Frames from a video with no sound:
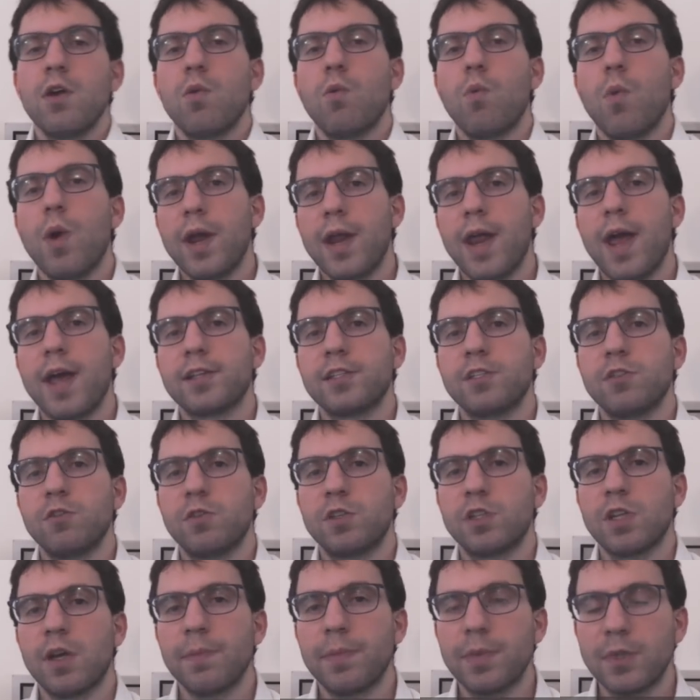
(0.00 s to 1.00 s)
white has to do
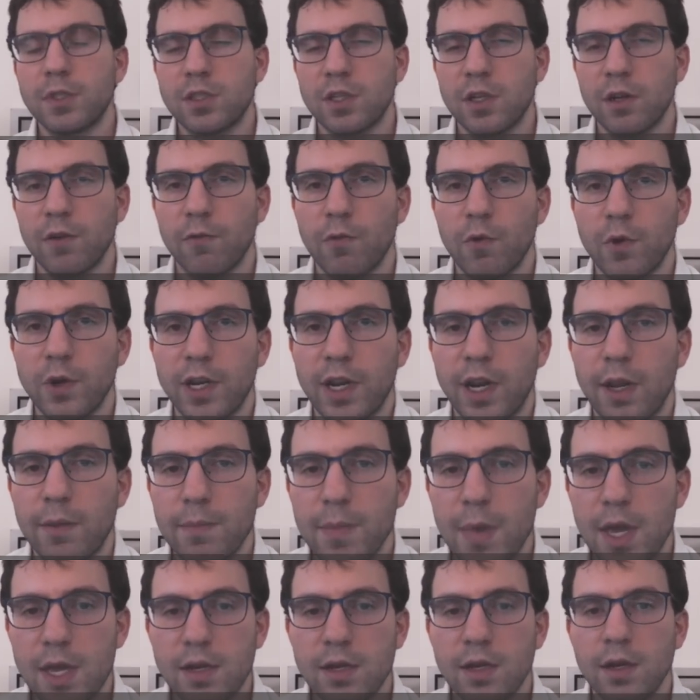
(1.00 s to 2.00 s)
something to avoid getting
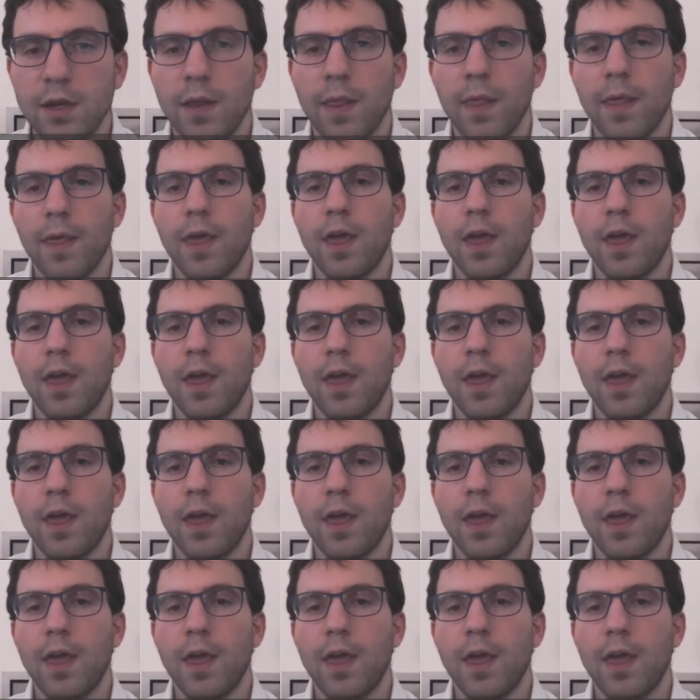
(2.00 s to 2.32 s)
mated,